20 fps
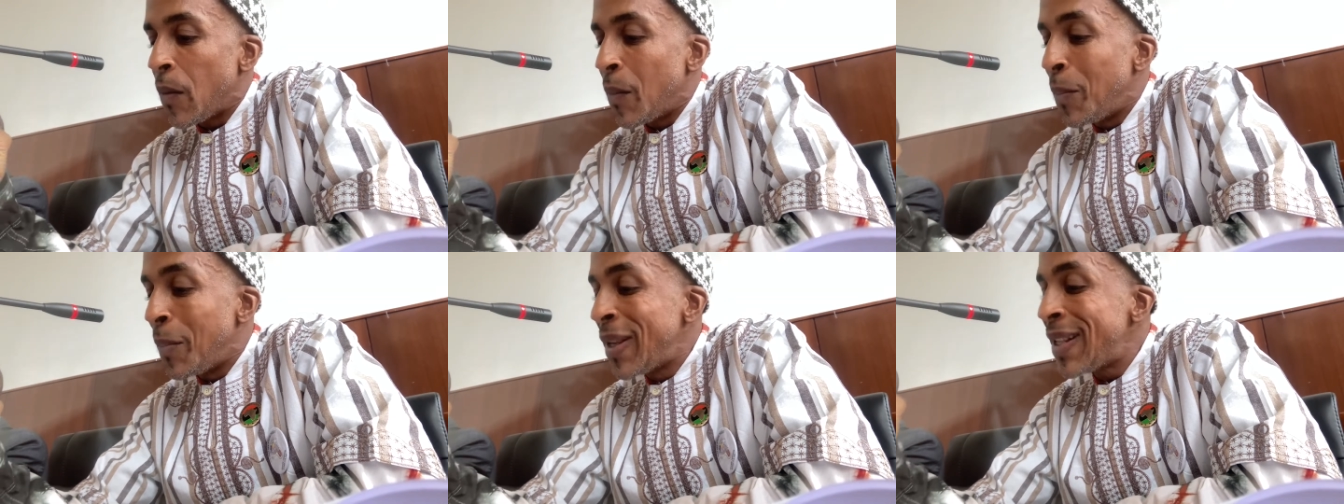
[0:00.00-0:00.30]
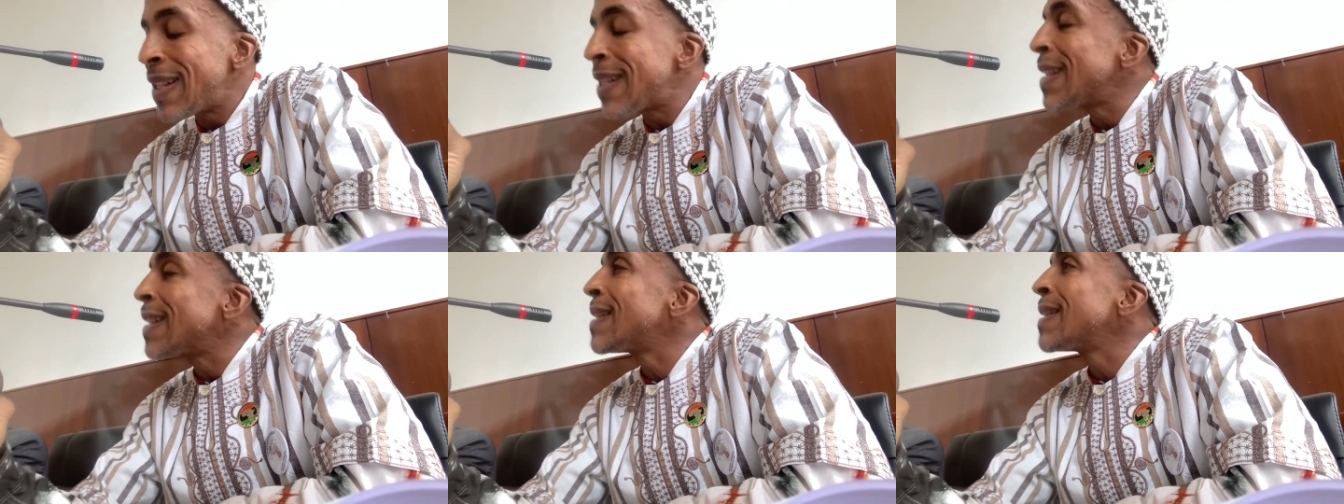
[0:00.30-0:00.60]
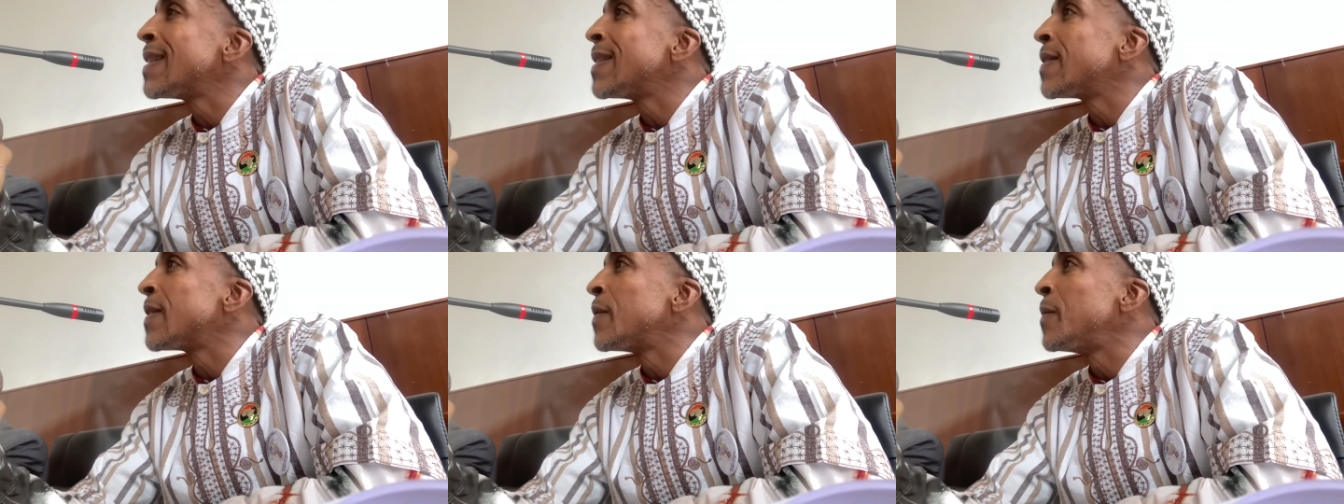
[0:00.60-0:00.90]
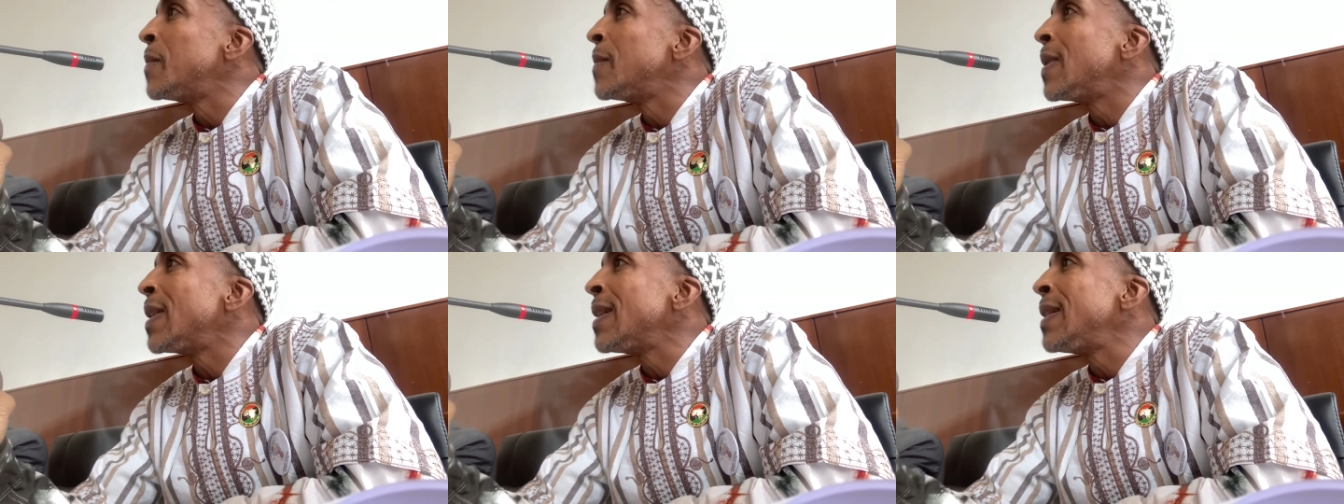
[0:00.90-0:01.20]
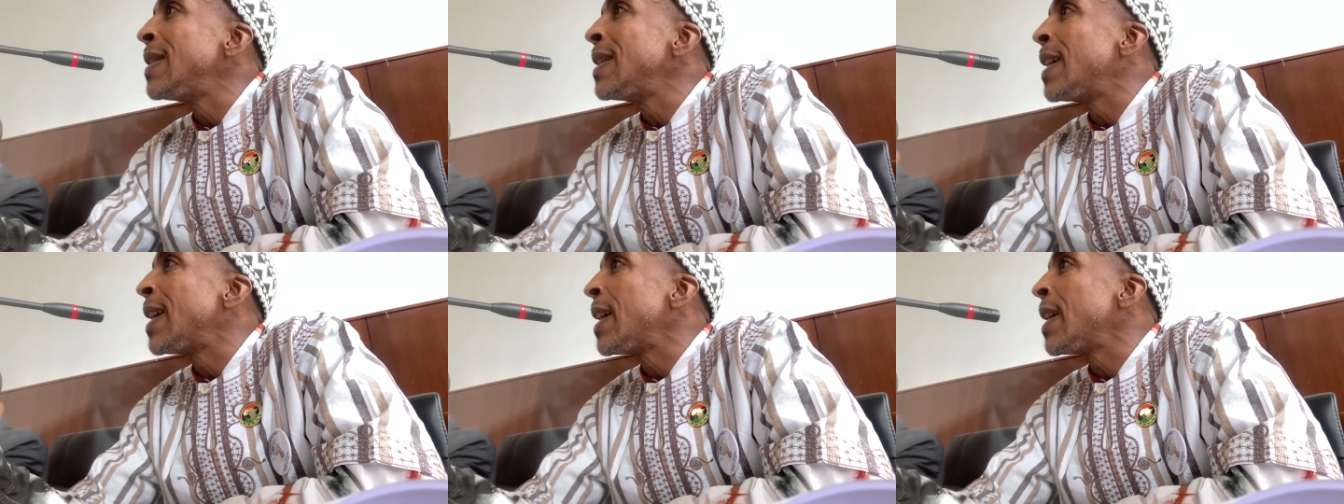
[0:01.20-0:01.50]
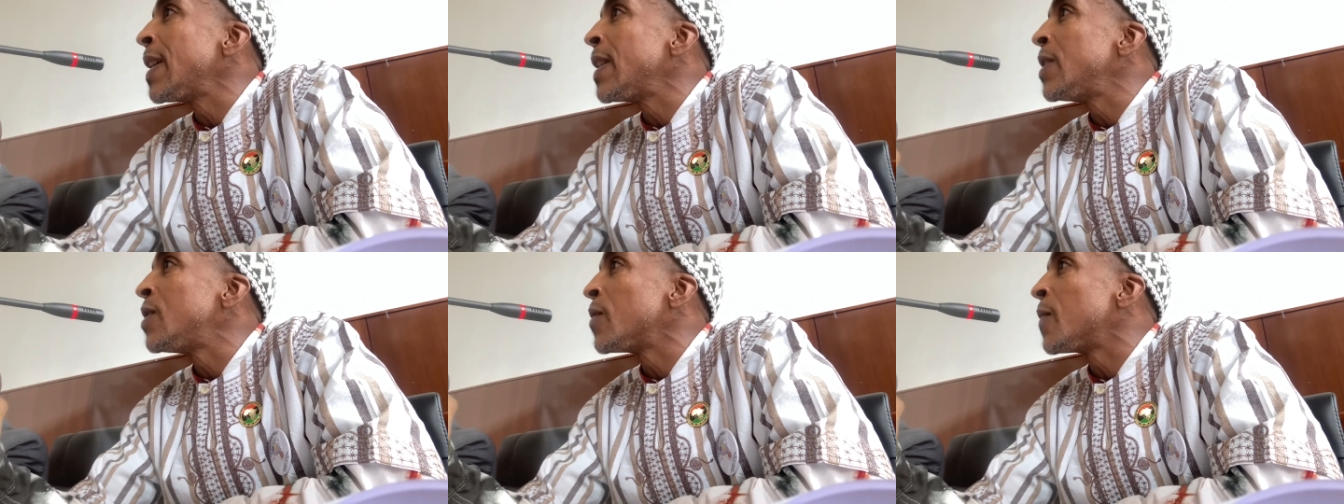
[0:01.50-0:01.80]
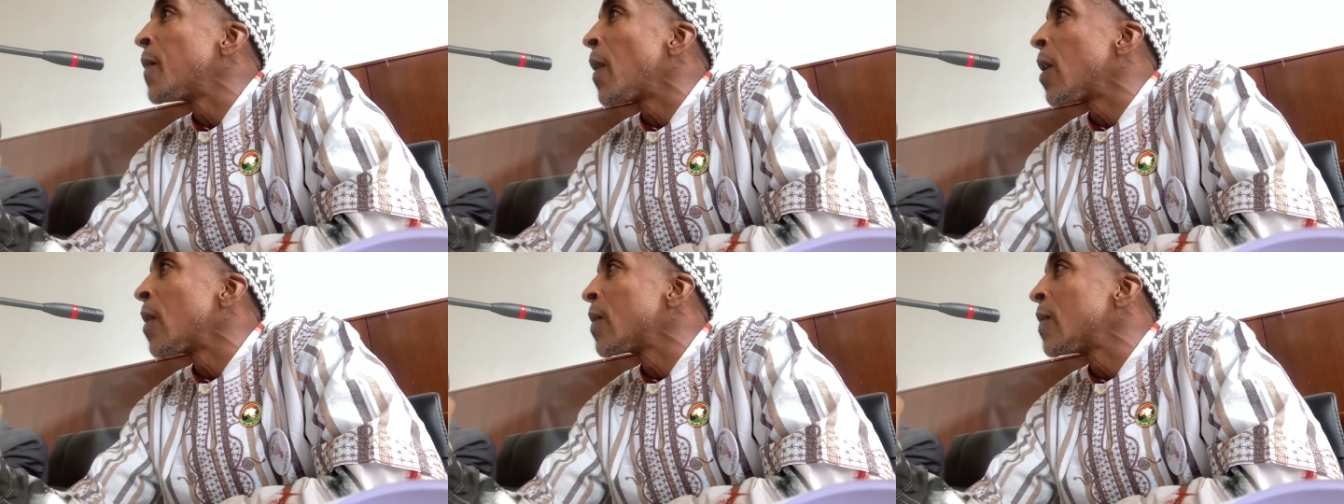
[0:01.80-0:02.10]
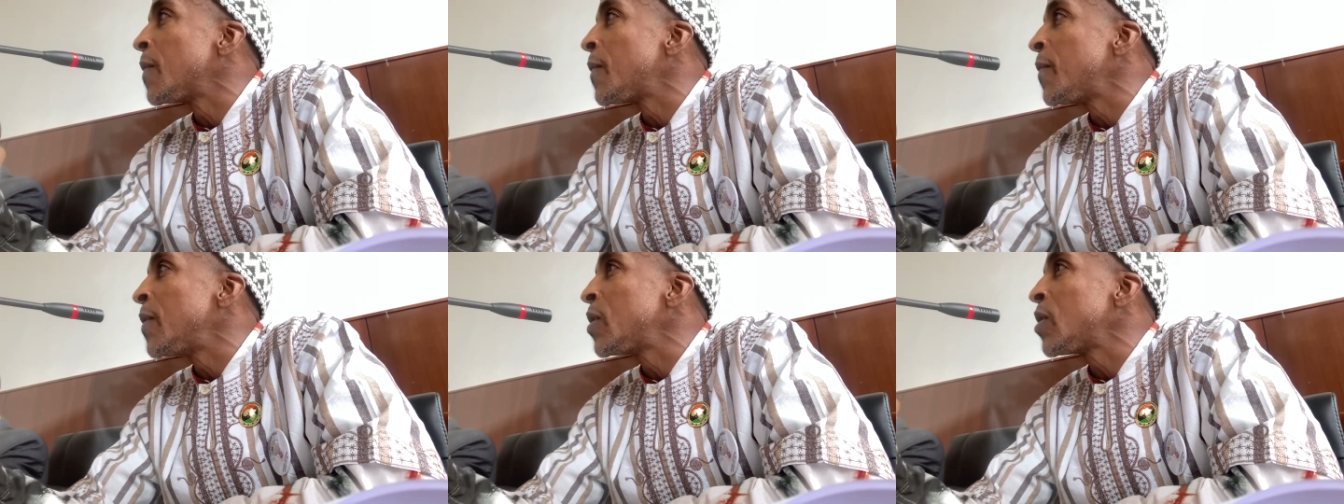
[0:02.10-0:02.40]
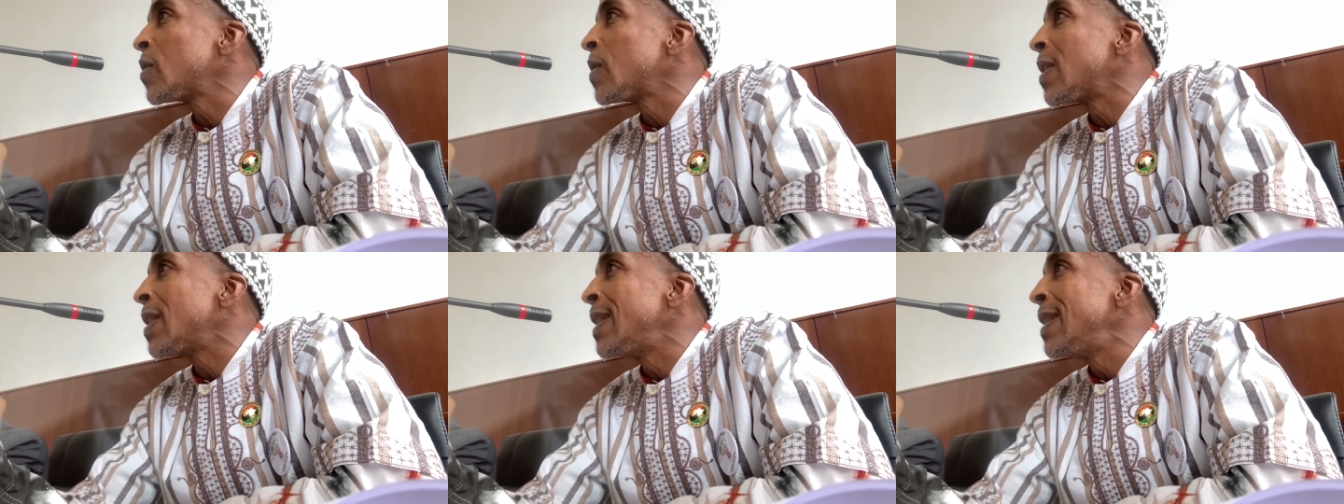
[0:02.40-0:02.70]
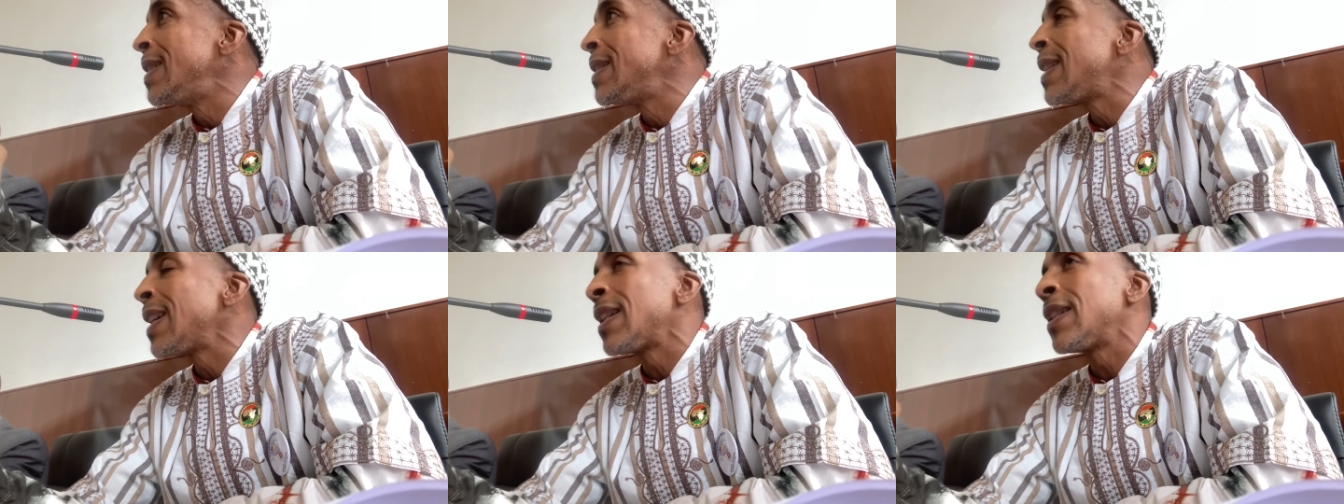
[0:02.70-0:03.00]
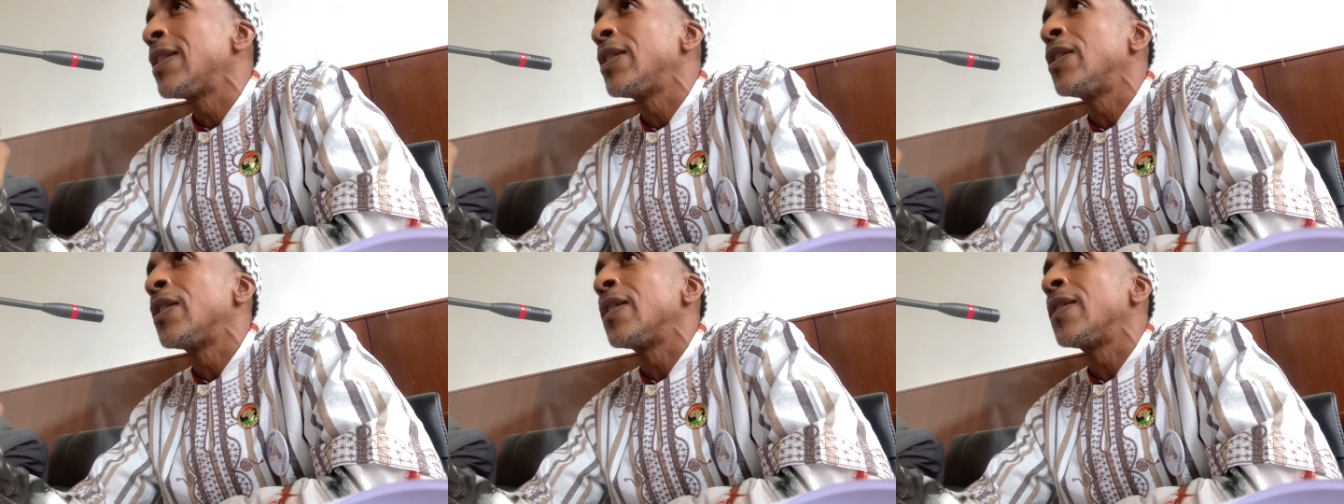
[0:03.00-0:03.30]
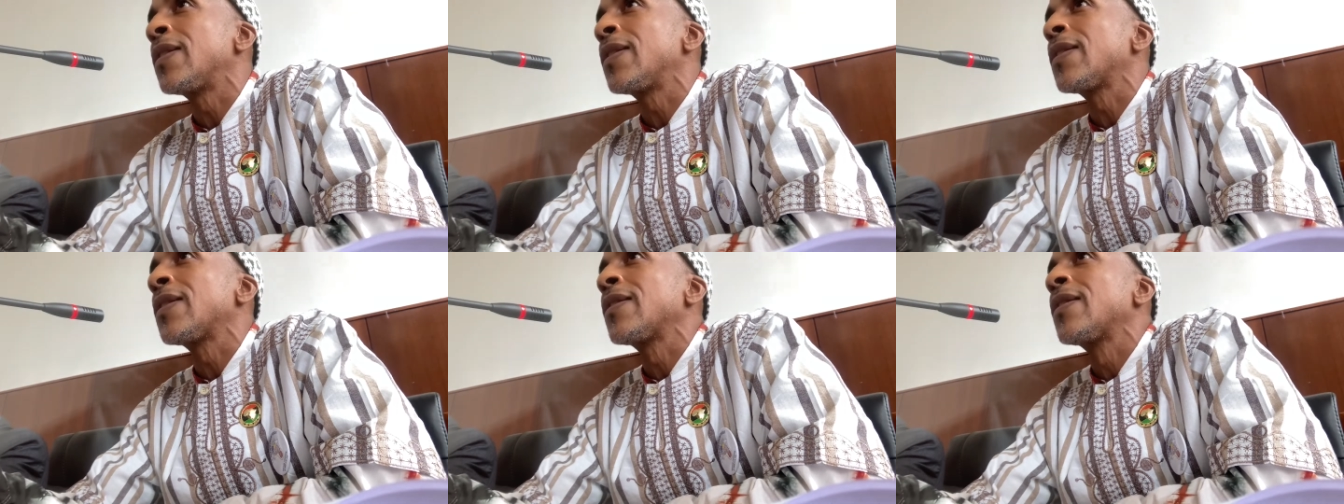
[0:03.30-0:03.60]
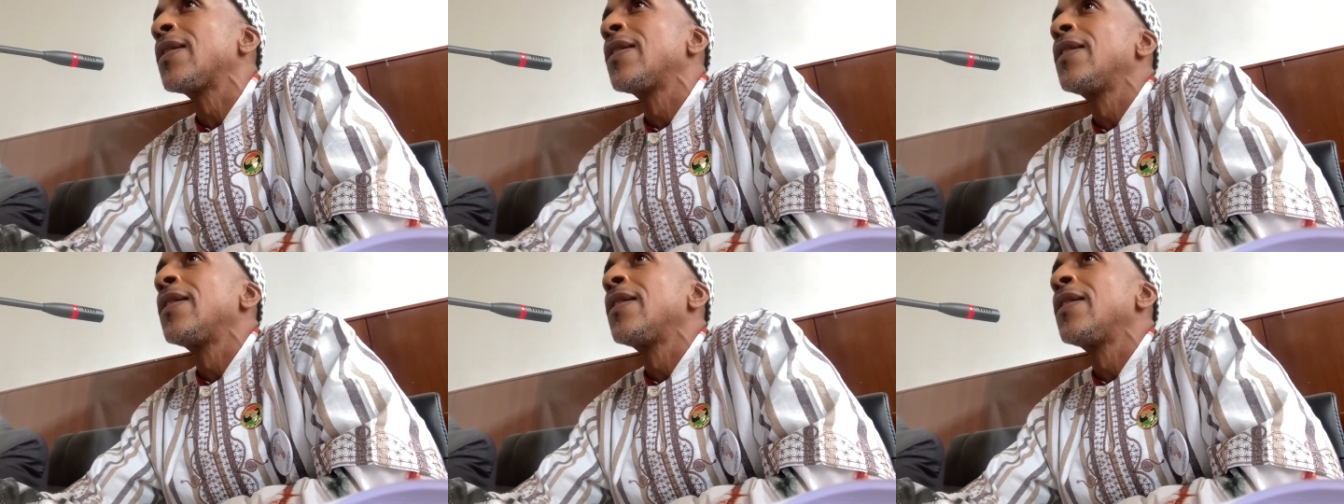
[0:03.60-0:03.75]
Mysticism in the Age of Artificial Intelligence.